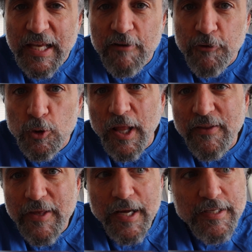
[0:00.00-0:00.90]
If you
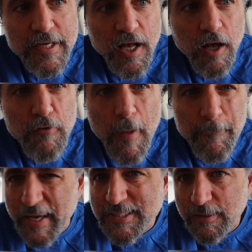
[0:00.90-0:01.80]
like the idea of
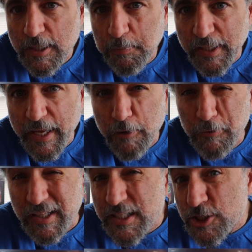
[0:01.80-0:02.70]
basically playing
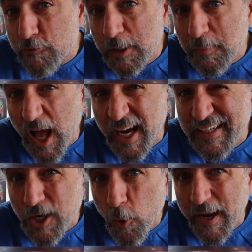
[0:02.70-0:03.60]
really
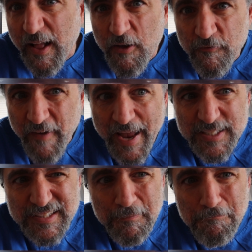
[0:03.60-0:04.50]
streamlined, quick,
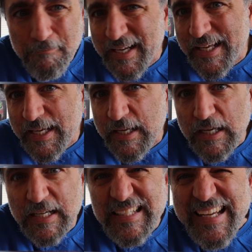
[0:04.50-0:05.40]
fast,
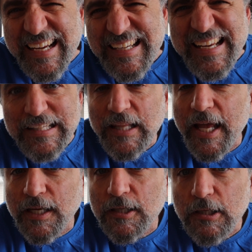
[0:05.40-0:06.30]
mini
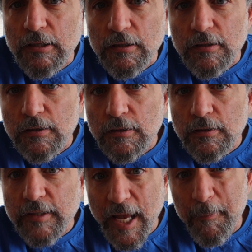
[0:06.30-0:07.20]
D&D-like
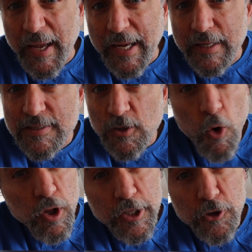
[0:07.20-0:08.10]
campaigns
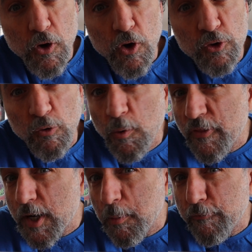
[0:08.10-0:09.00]
all on your own or
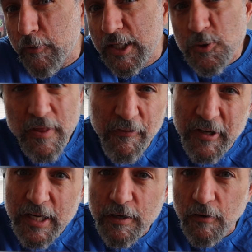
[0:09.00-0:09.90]
with a couple of friends without
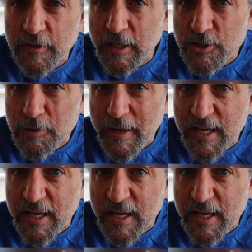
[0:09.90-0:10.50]
the need of a dungeon